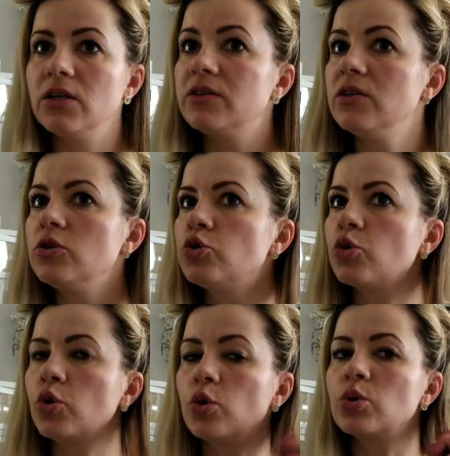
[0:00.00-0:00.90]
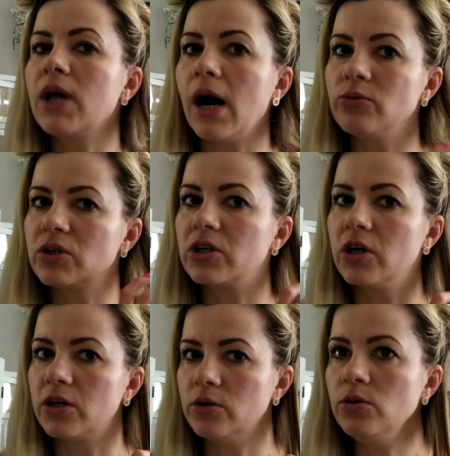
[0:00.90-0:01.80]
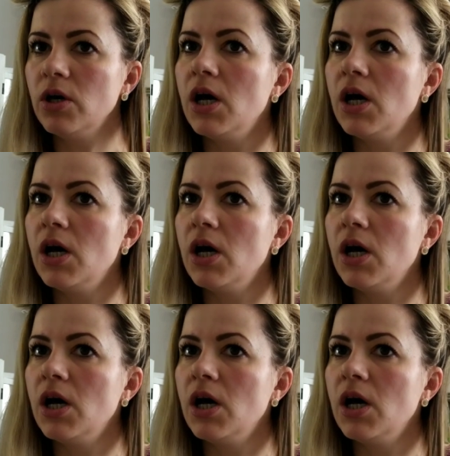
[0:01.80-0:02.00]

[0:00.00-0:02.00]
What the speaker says: It needs to cool down the curl,